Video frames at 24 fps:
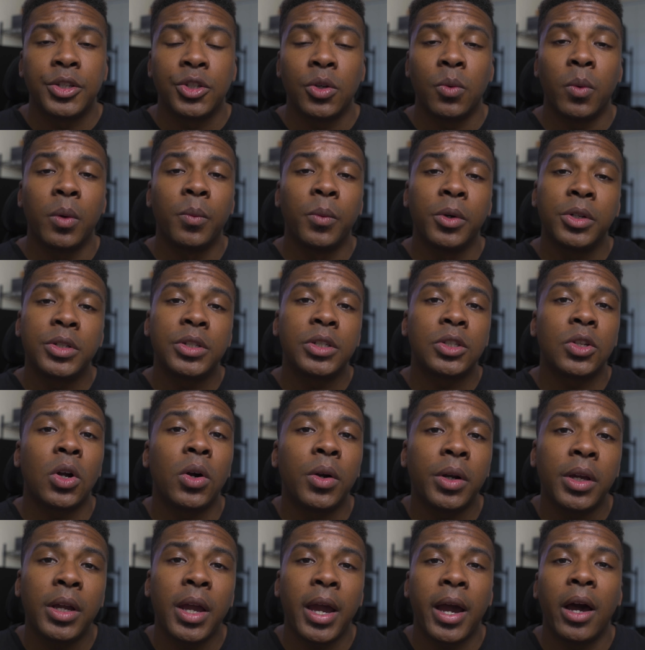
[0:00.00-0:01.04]
so when we're
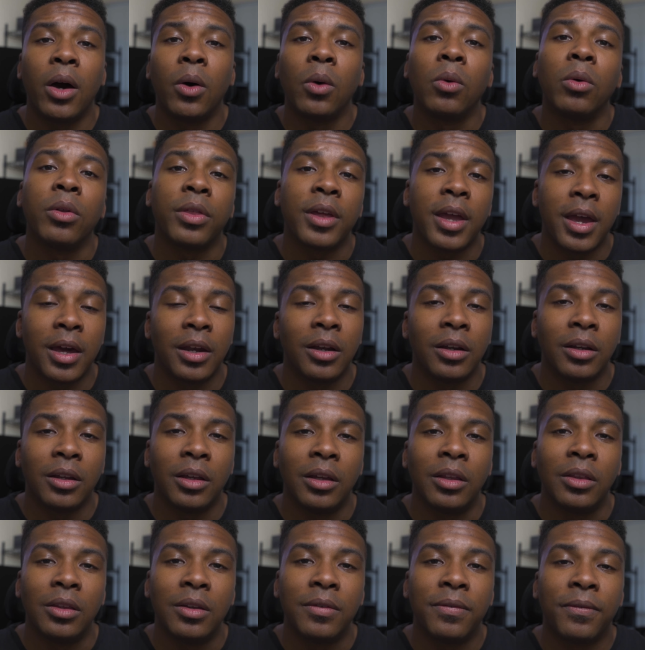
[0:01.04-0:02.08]
starting out with
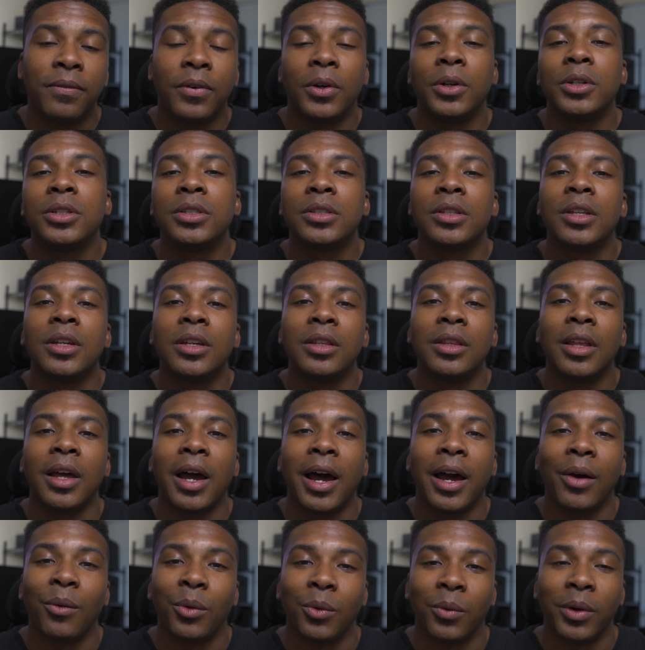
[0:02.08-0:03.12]
editing, the first thing that
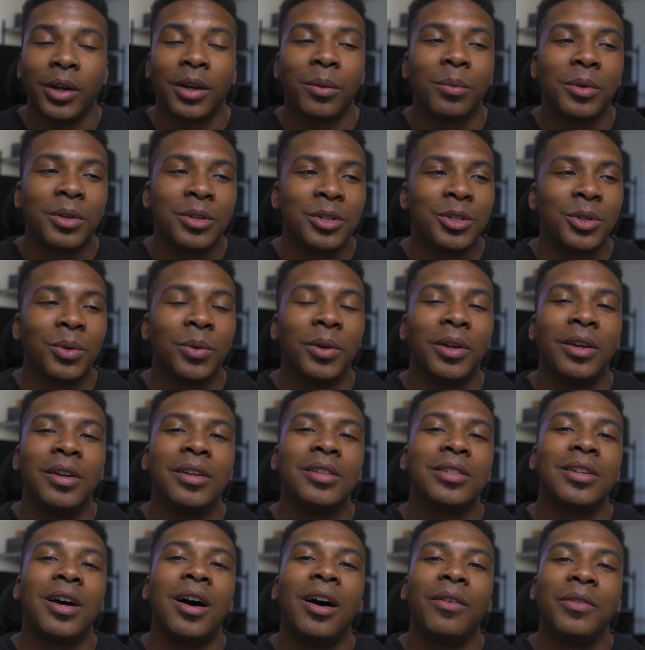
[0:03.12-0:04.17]
I would recommend doing
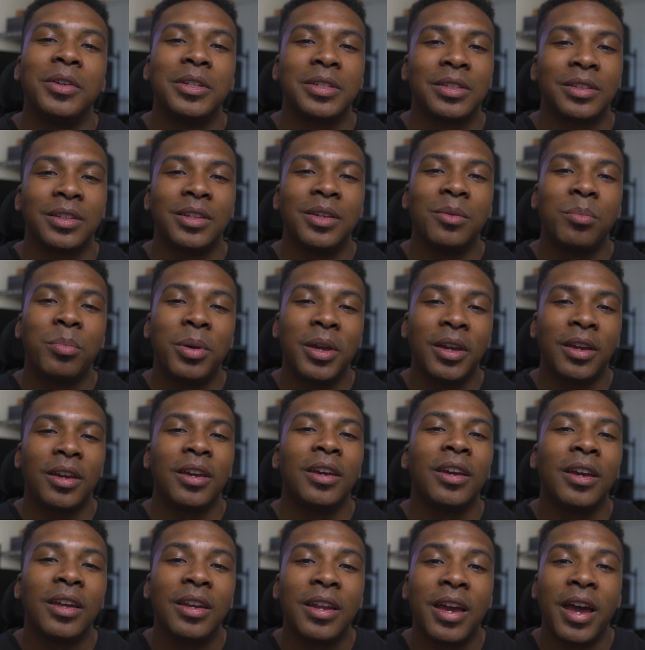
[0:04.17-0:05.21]
is obviously
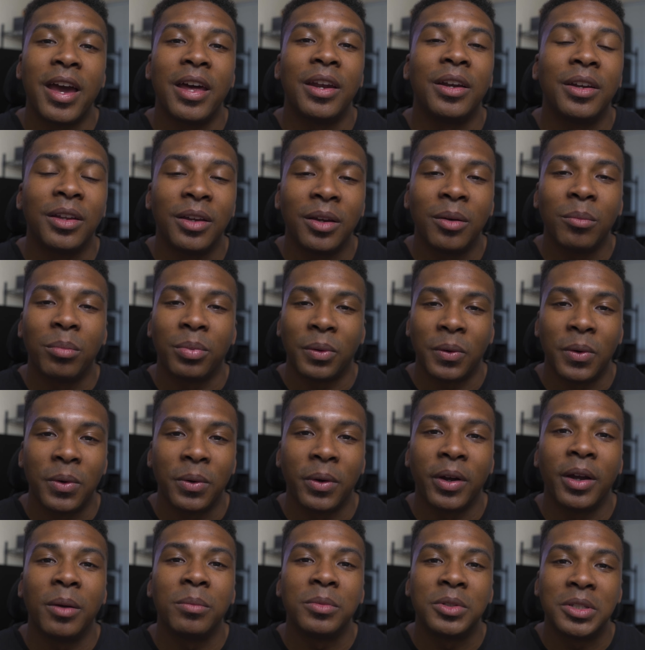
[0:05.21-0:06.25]
picking an editing
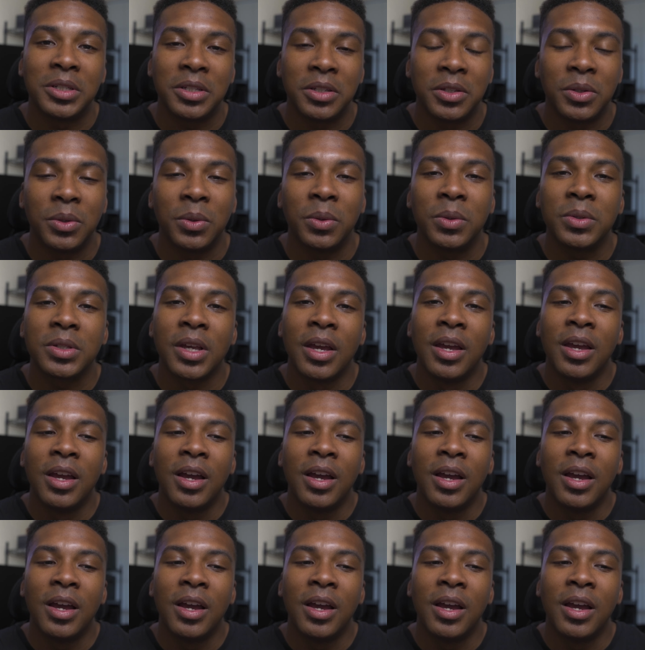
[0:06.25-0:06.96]
program to use.